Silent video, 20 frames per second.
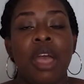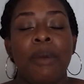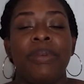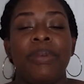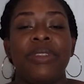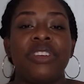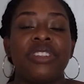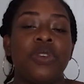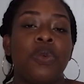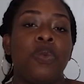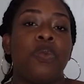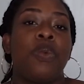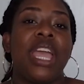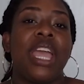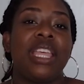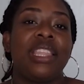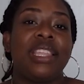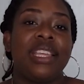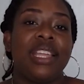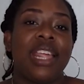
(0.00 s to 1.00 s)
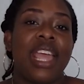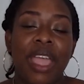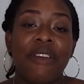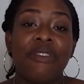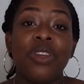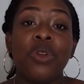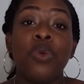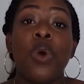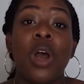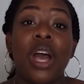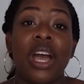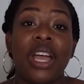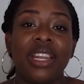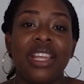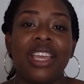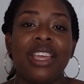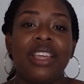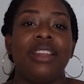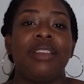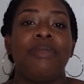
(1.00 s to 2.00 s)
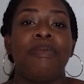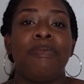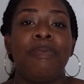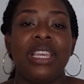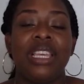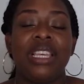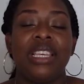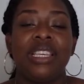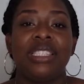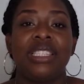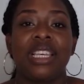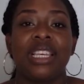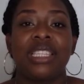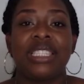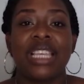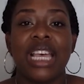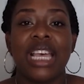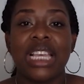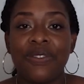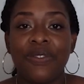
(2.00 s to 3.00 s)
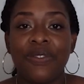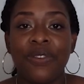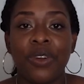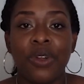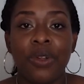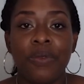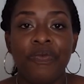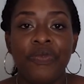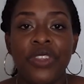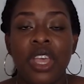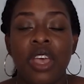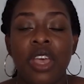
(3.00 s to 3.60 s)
but there's a way that everyone can be successful